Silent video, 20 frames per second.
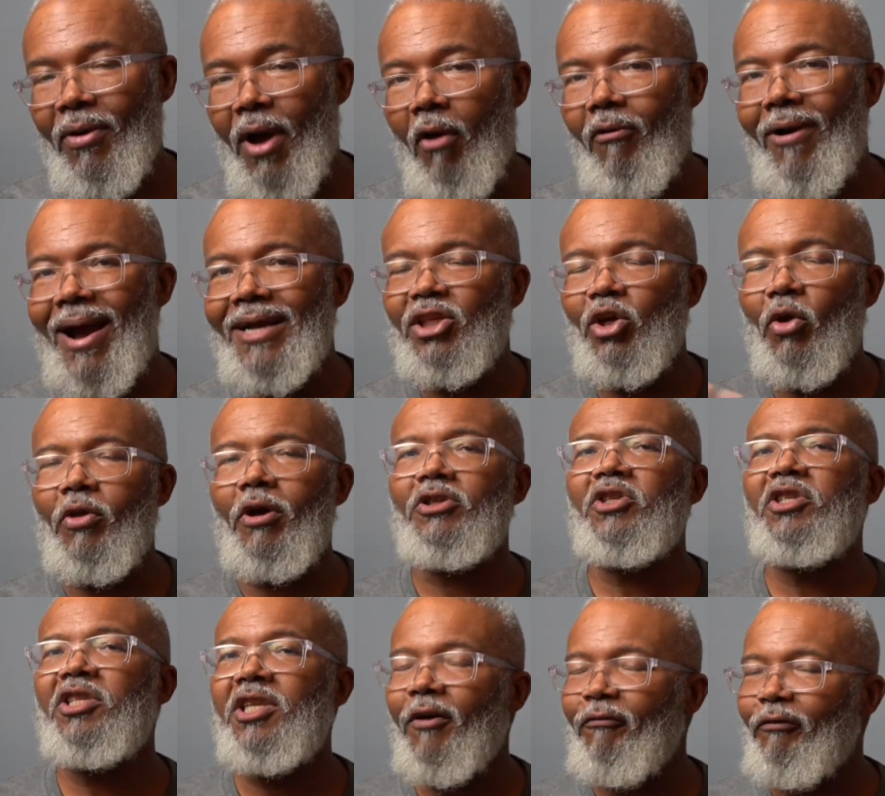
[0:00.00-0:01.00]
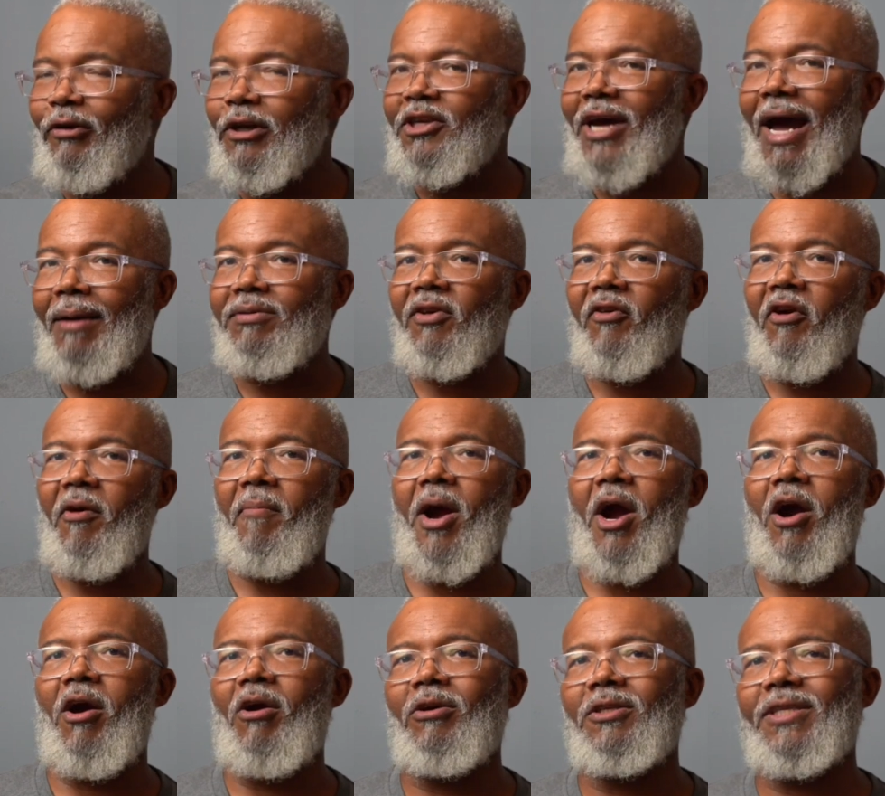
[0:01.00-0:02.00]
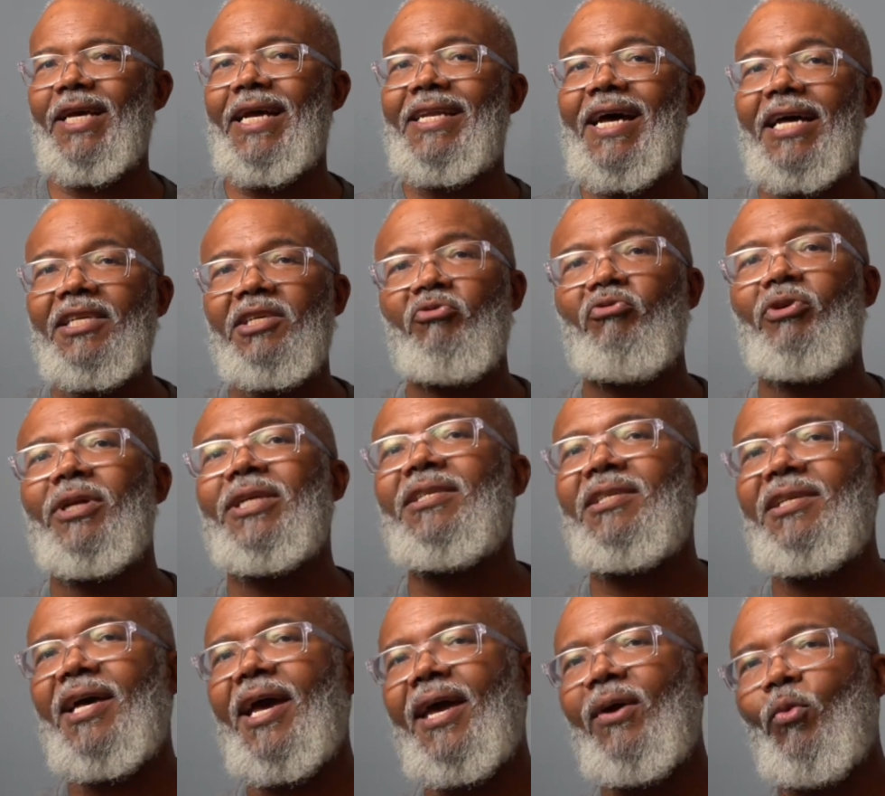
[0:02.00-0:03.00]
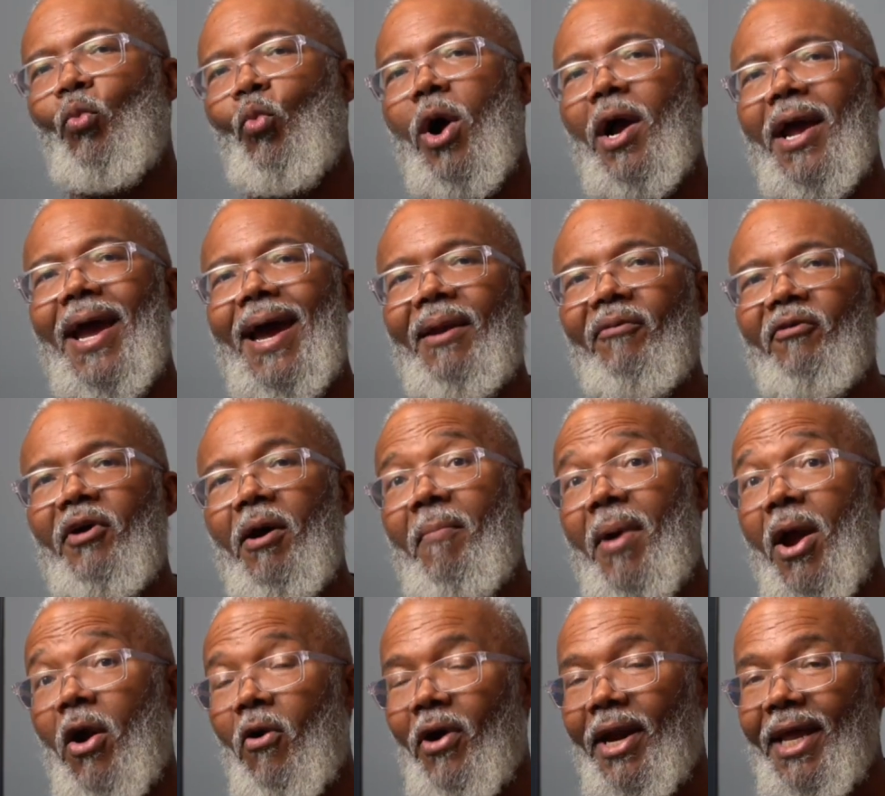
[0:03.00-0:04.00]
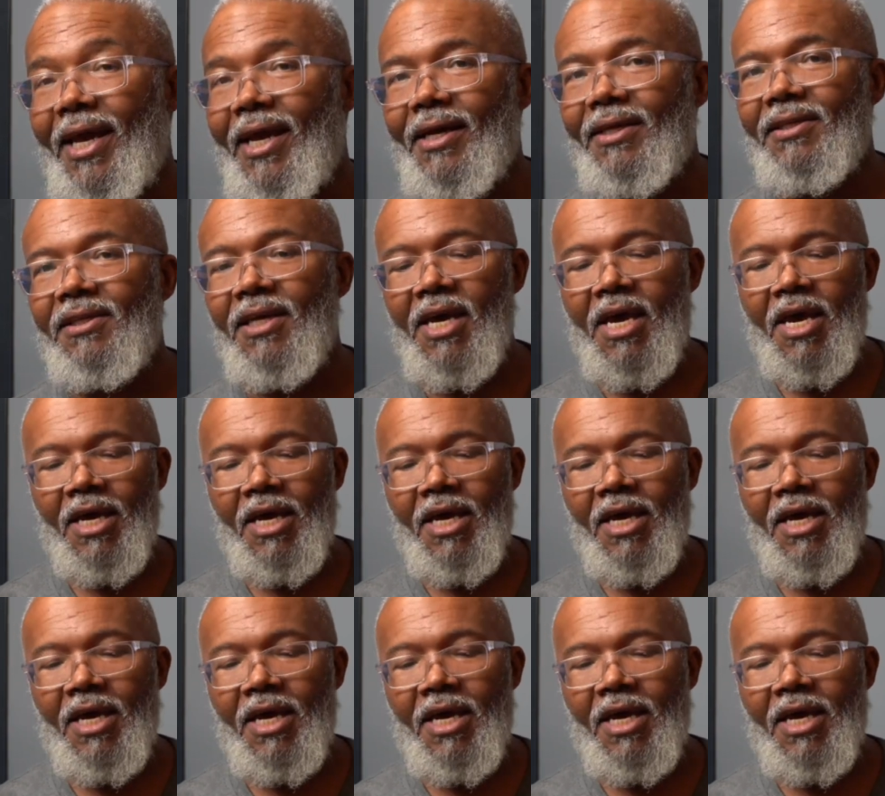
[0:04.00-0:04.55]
All right, so there's different types of Camaros. It doesn't really say what kind of Camaro it is.